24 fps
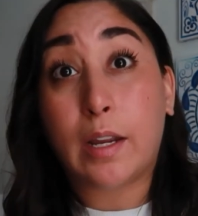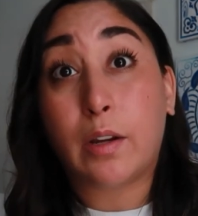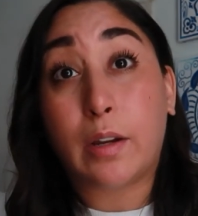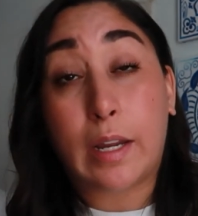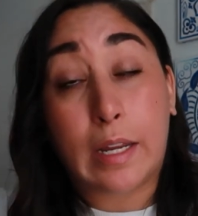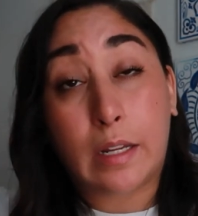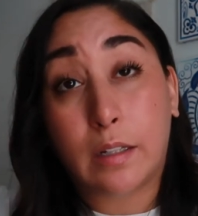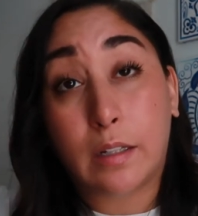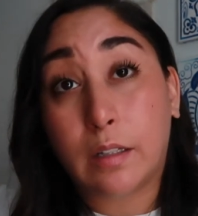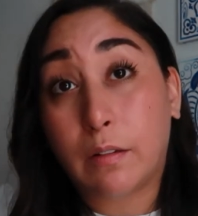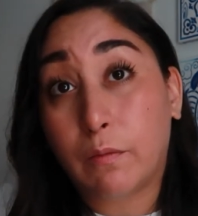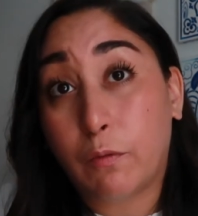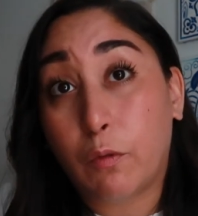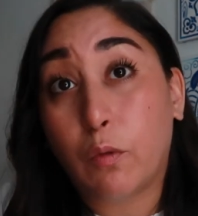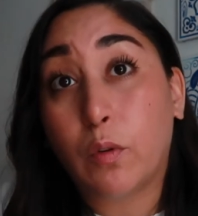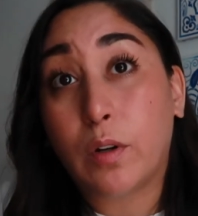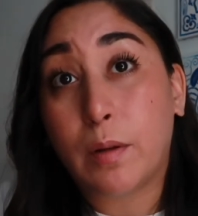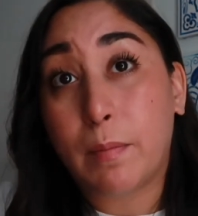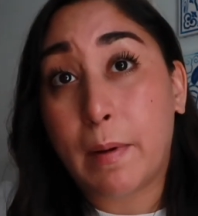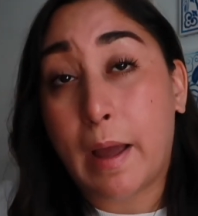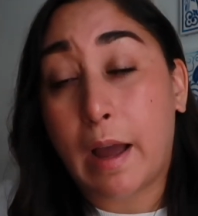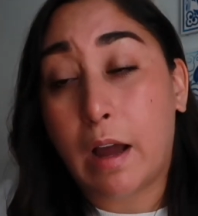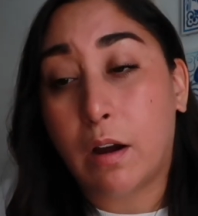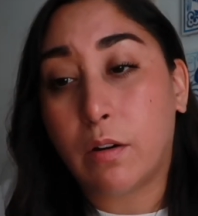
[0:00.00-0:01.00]
I gained
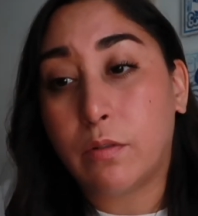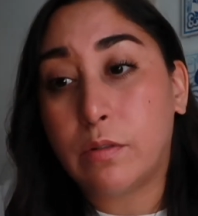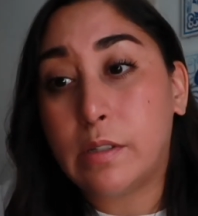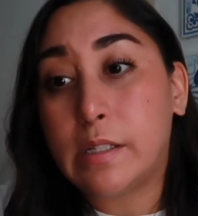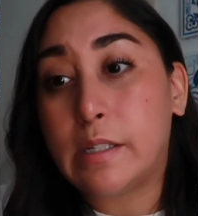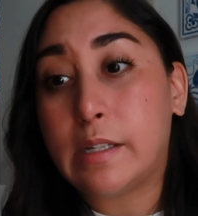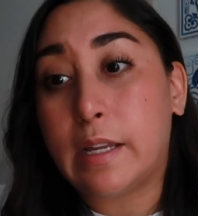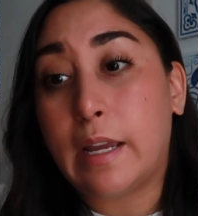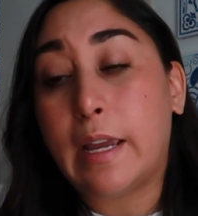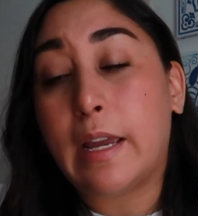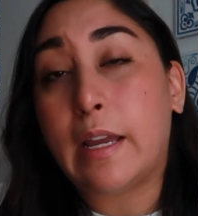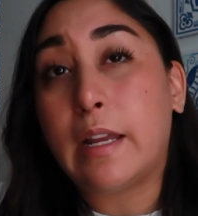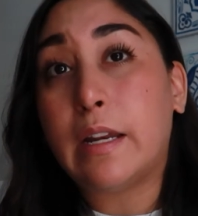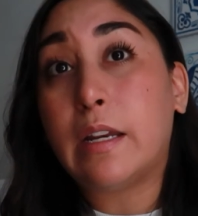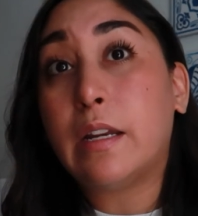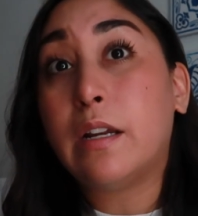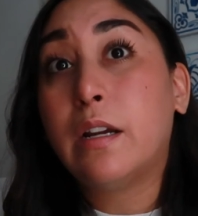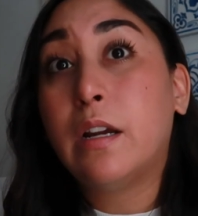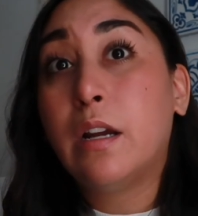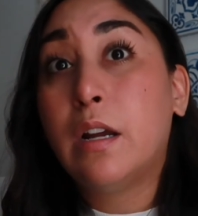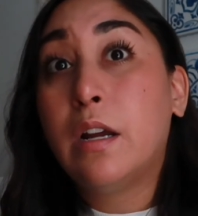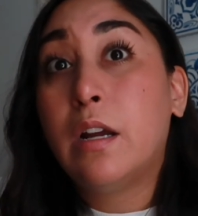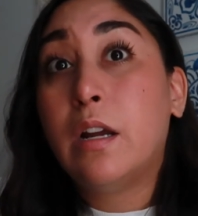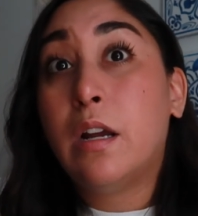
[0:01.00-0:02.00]
40 pounds in
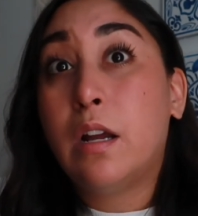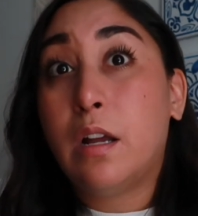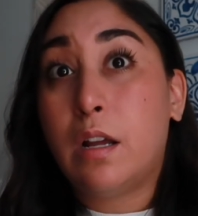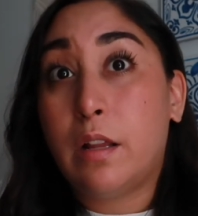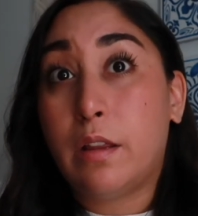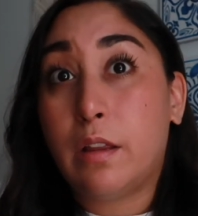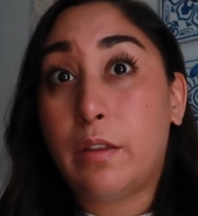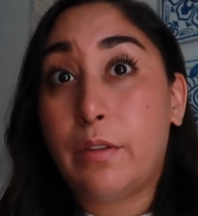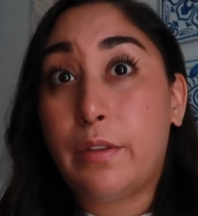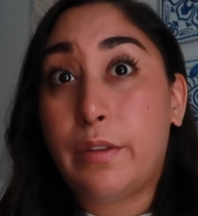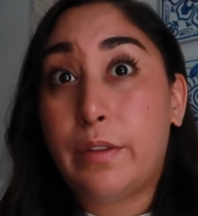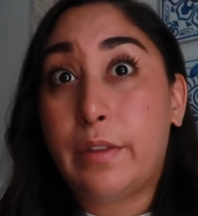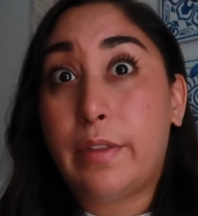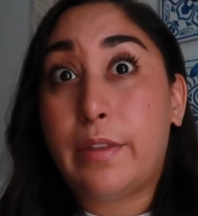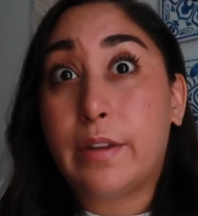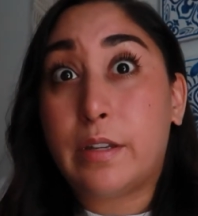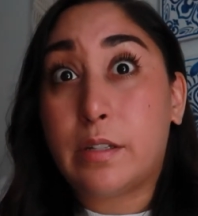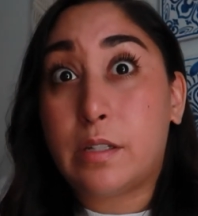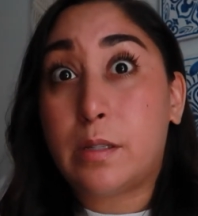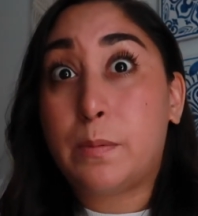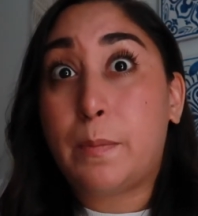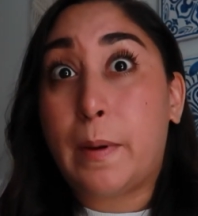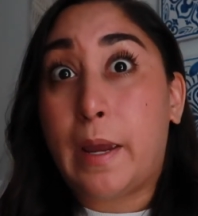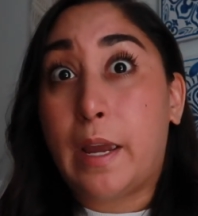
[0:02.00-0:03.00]
the
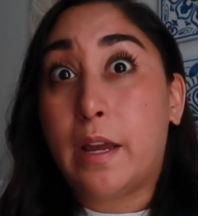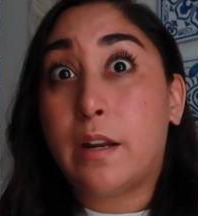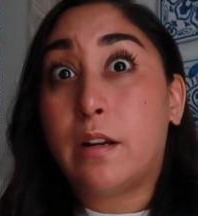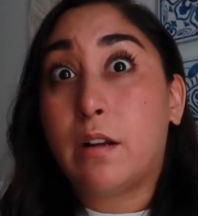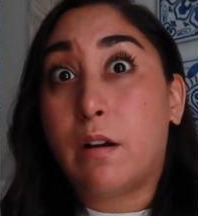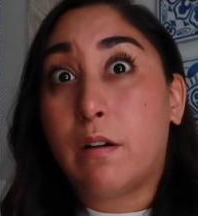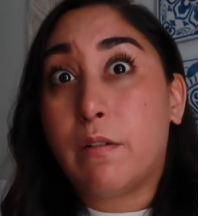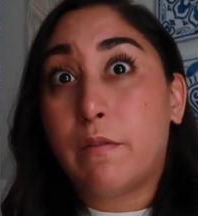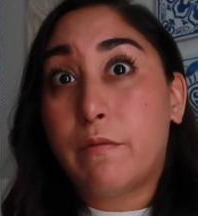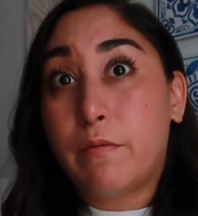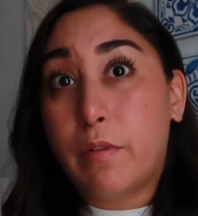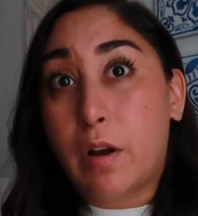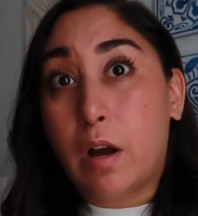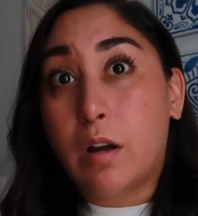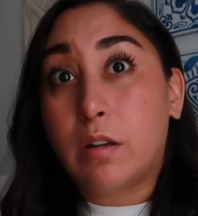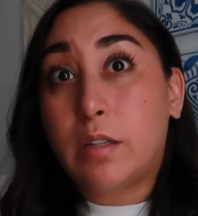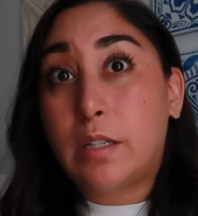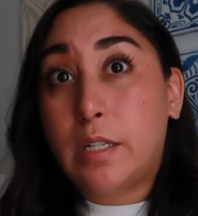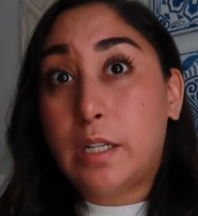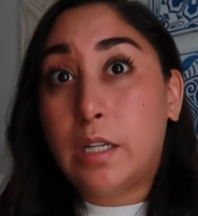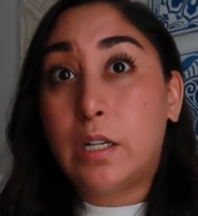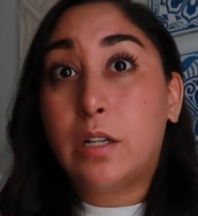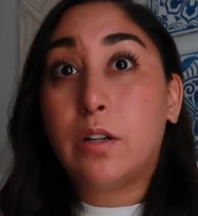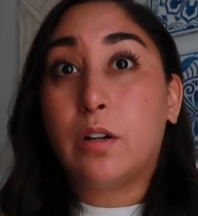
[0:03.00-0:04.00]
span of a
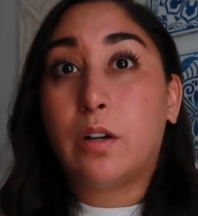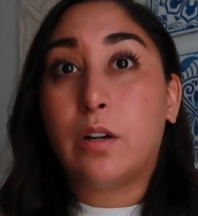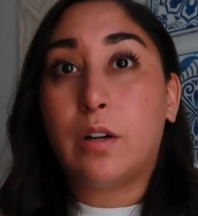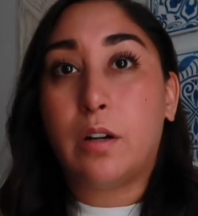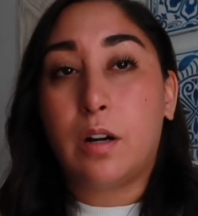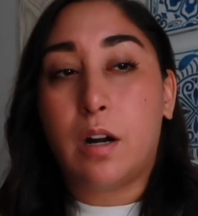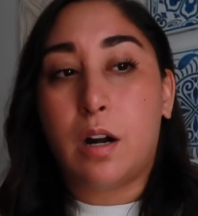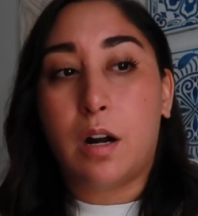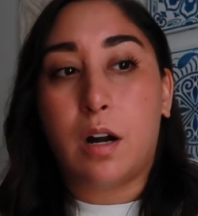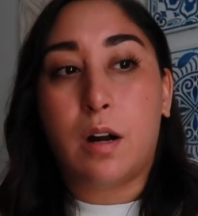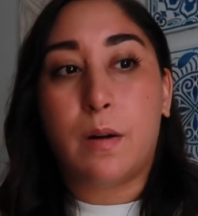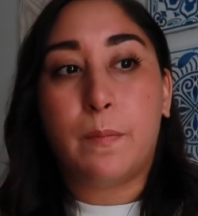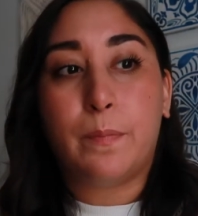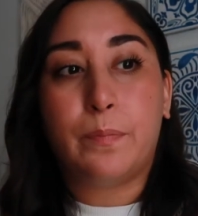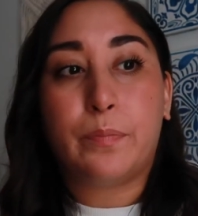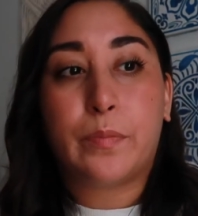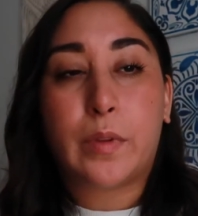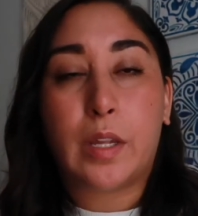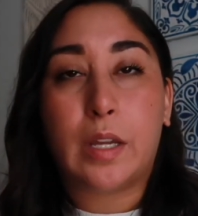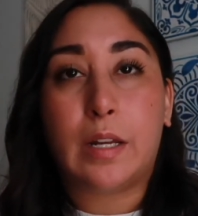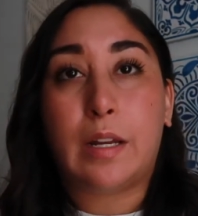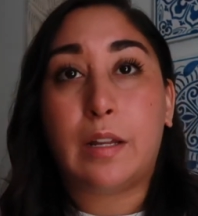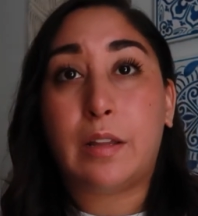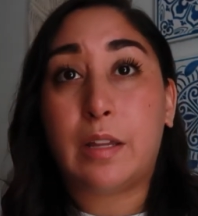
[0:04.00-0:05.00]
year,
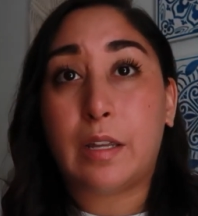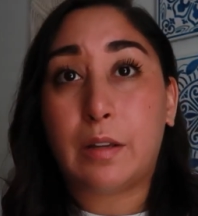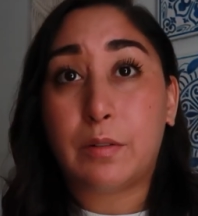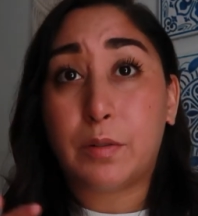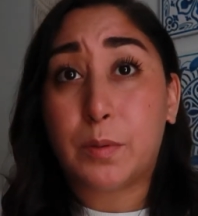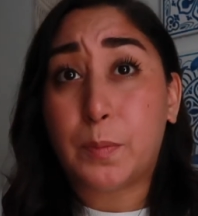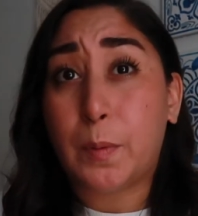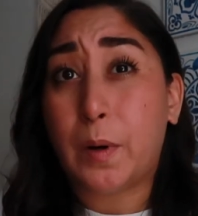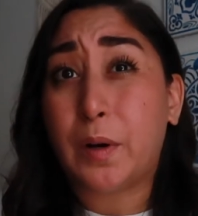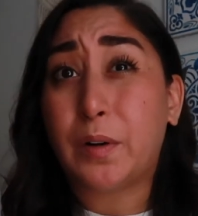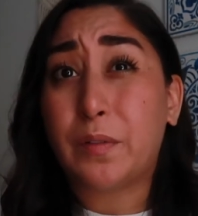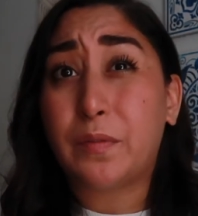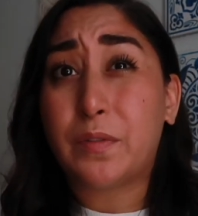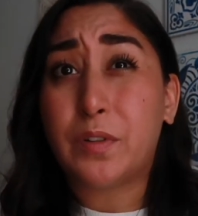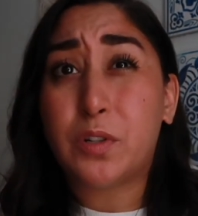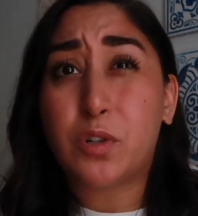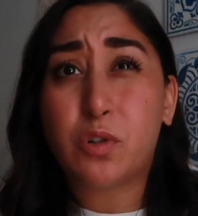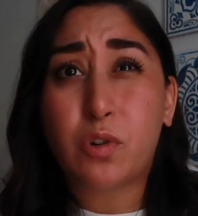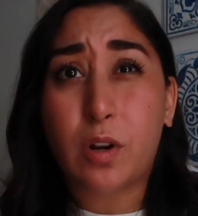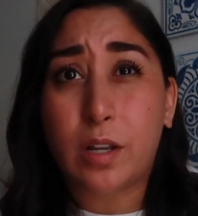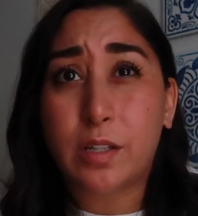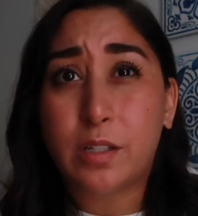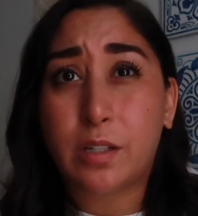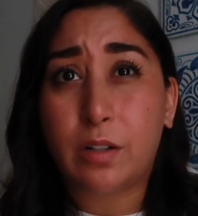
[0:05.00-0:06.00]
and I think it was part of the
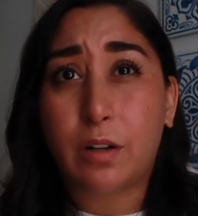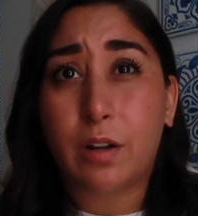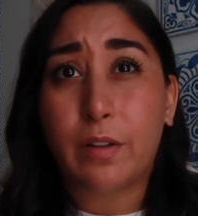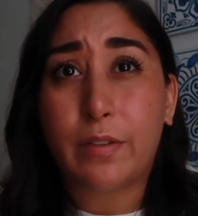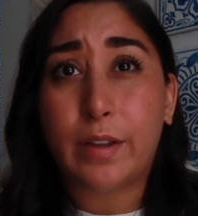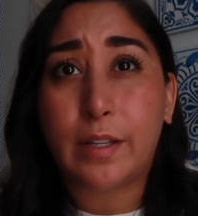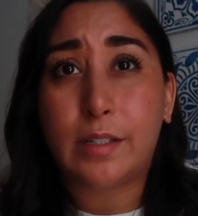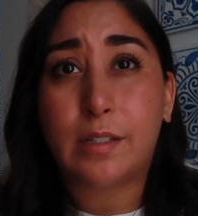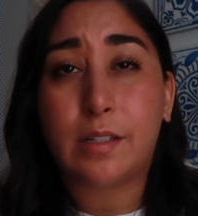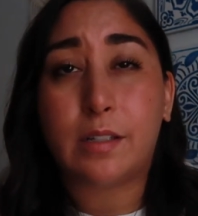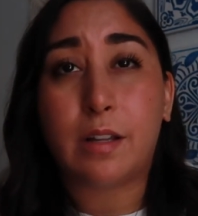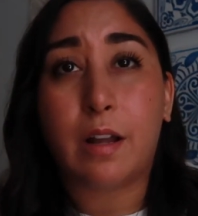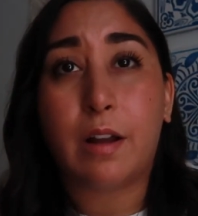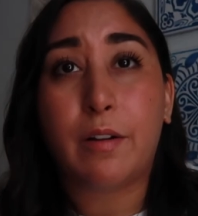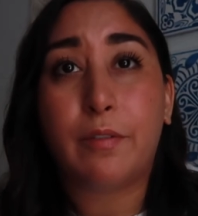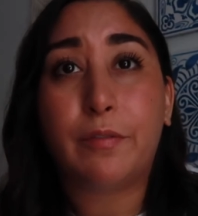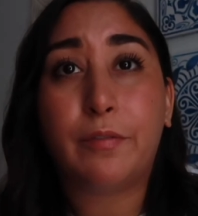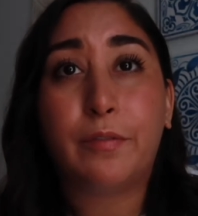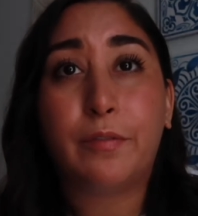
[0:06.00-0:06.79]
stress and all that stuff.